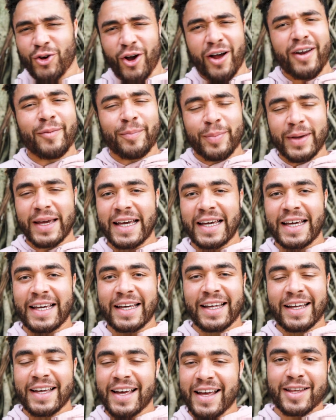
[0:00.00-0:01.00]
trying to be
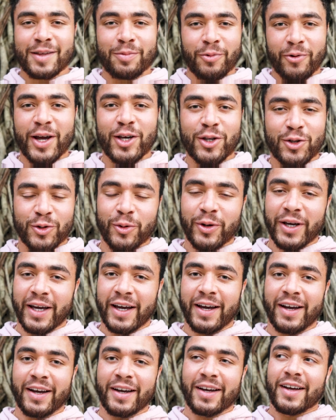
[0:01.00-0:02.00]
inspirational
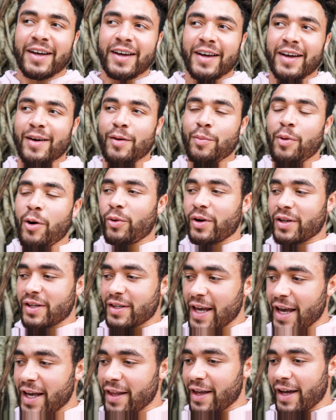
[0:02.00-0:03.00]
here, but I want to
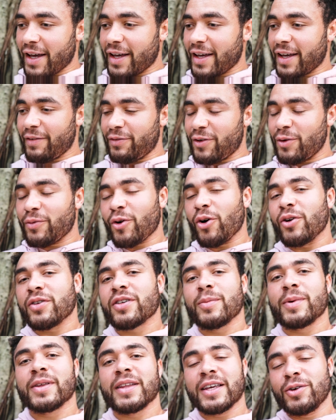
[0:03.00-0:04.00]
say that if you've got
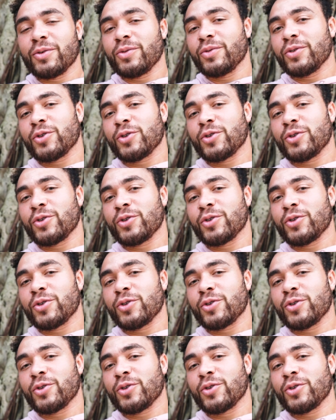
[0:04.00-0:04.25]
something that you